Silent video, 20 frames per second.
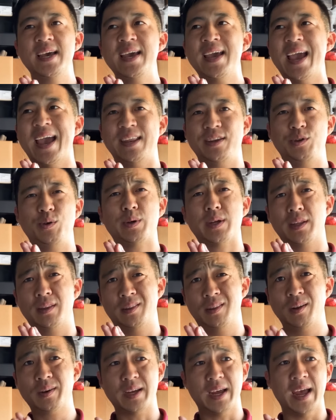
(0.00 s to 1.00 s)
and you
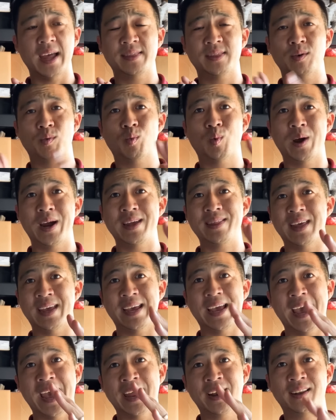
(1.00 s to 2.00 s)
can look at the way
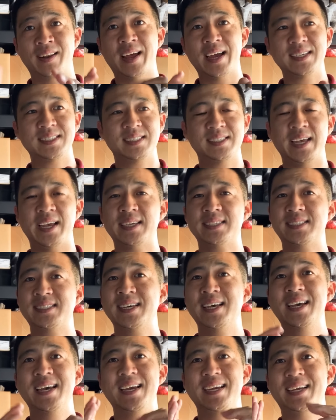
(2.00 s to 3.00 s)
they analyze things.
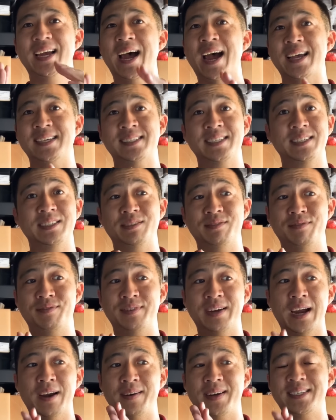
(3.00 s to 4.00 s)
Guys, it is
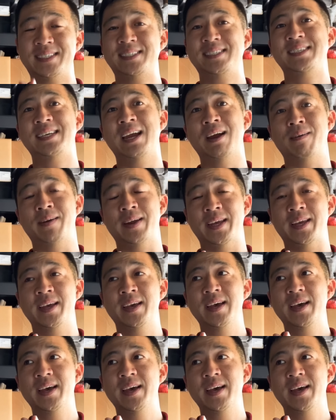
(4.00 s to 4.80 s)
very scary.